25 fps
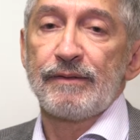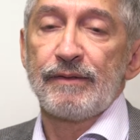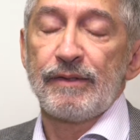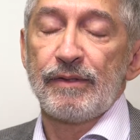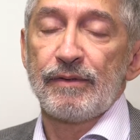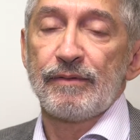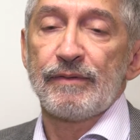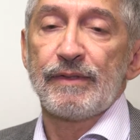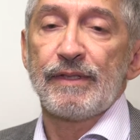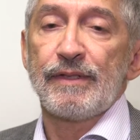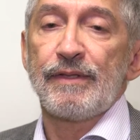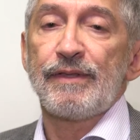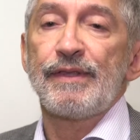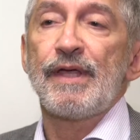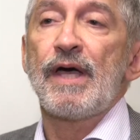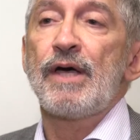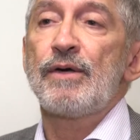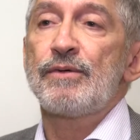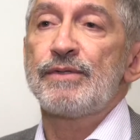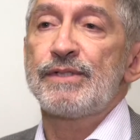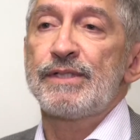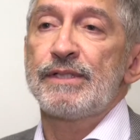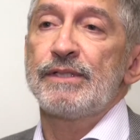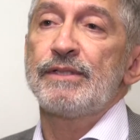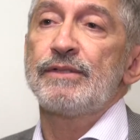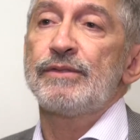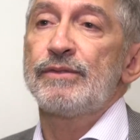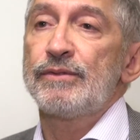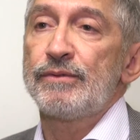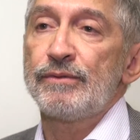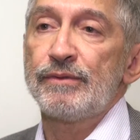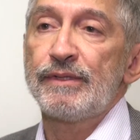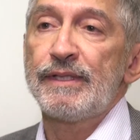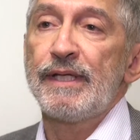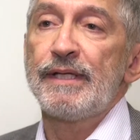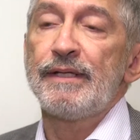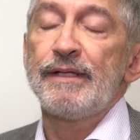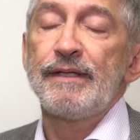the 1,000
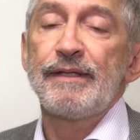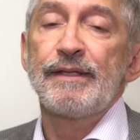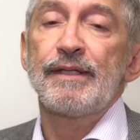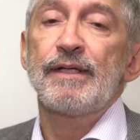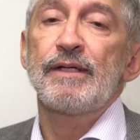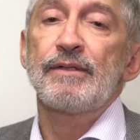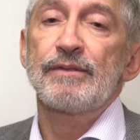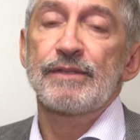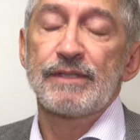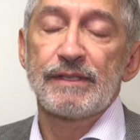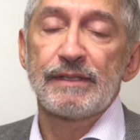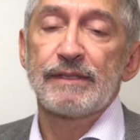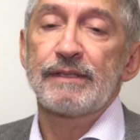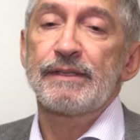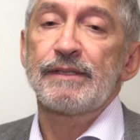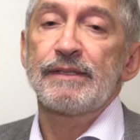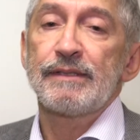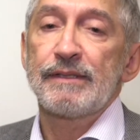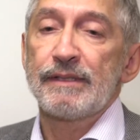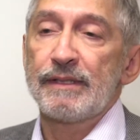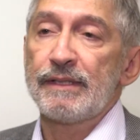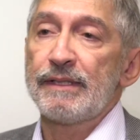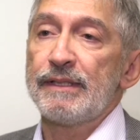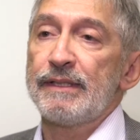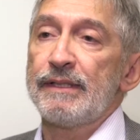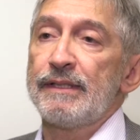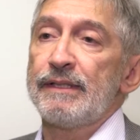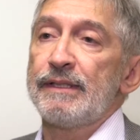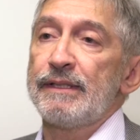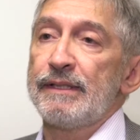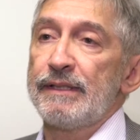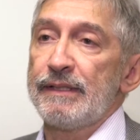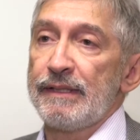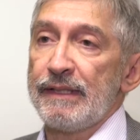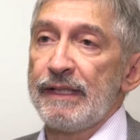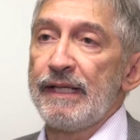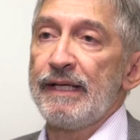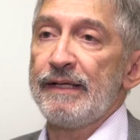to 10,000
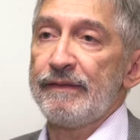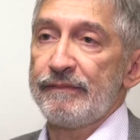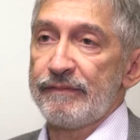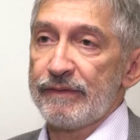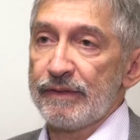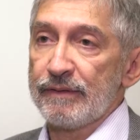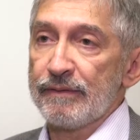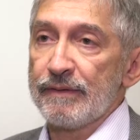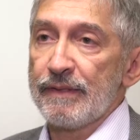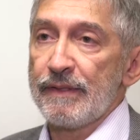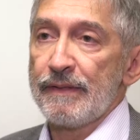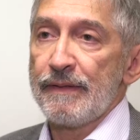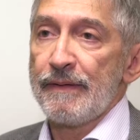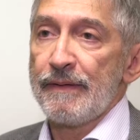level.